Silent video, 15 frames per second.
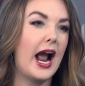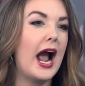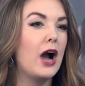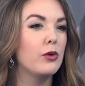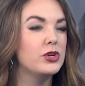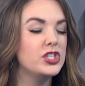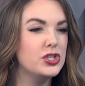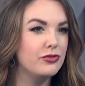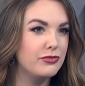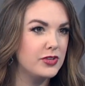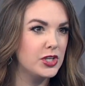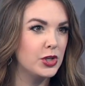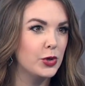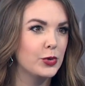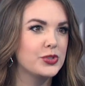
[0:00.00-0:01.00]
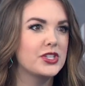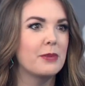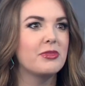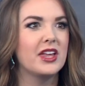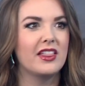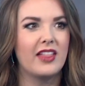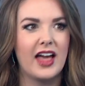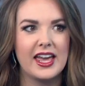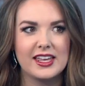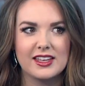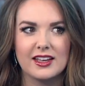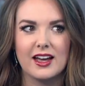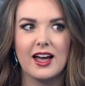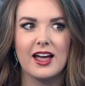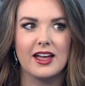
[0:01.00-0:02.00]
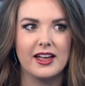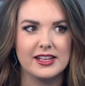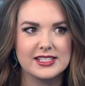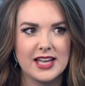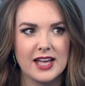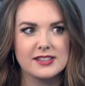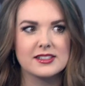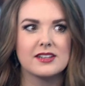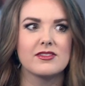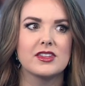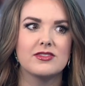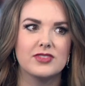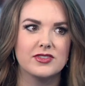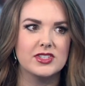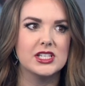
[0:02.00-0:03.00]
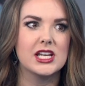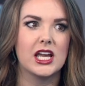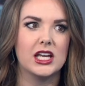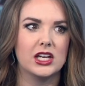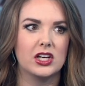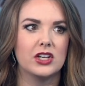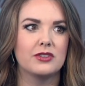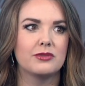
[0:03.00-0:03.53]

how would you view something like a test of the 50-day here?